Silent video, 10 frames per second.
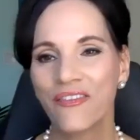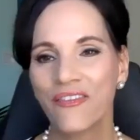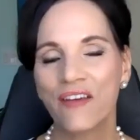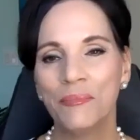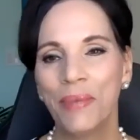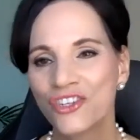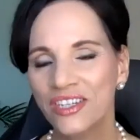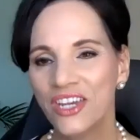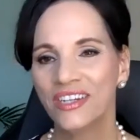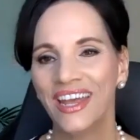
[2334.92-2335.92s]
the
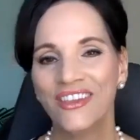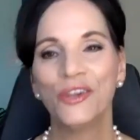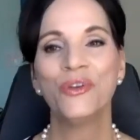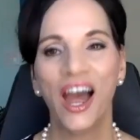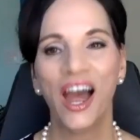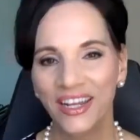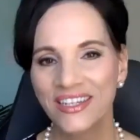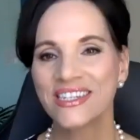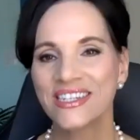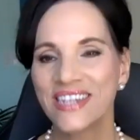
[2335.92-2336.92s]
Yavapai Apache
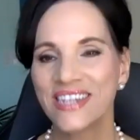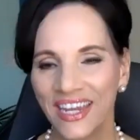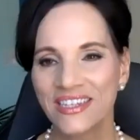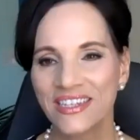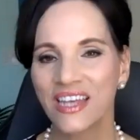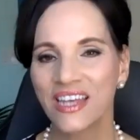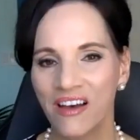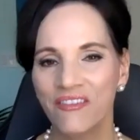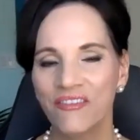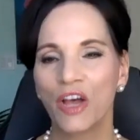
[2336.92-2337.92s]
Nation and the United
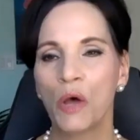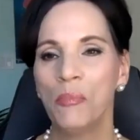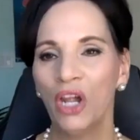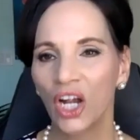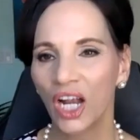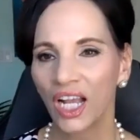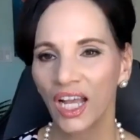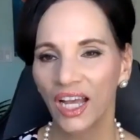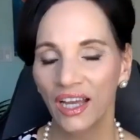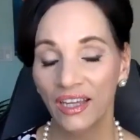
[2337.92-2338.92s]
States of
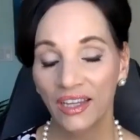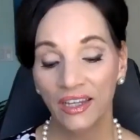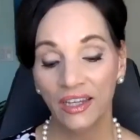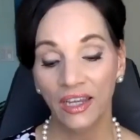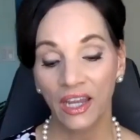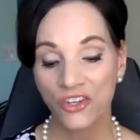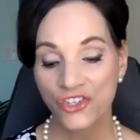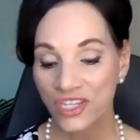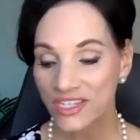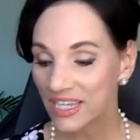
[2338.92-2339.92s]
America. And
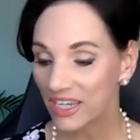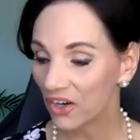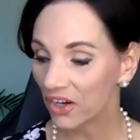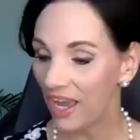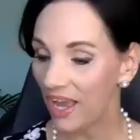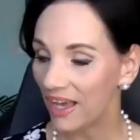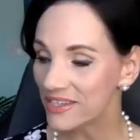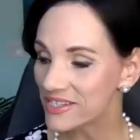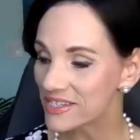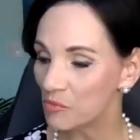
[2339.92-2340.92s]
she's here as
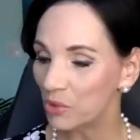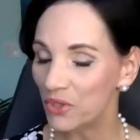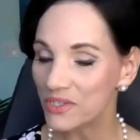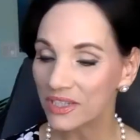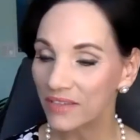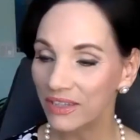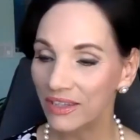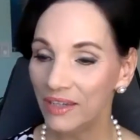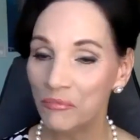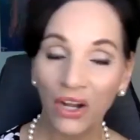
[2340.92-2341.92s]
someone who's living the
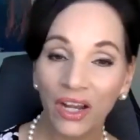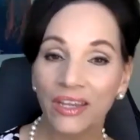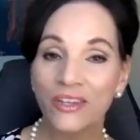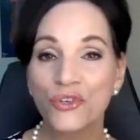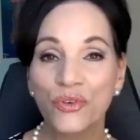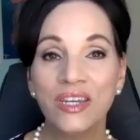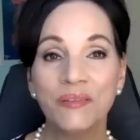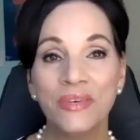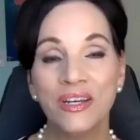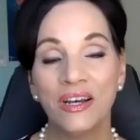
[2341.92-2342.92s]
American dream,
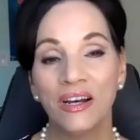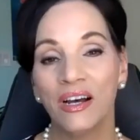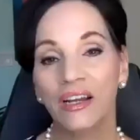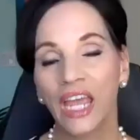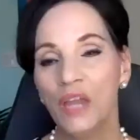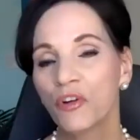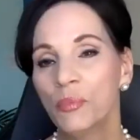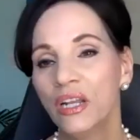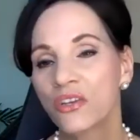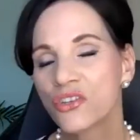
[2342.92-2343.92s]
uh, came from an
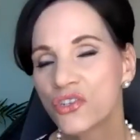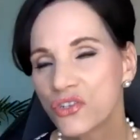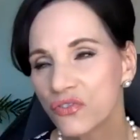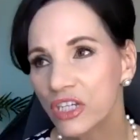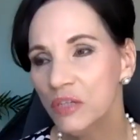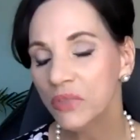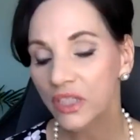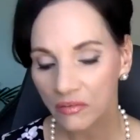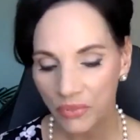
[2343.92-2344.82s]
extremely abusive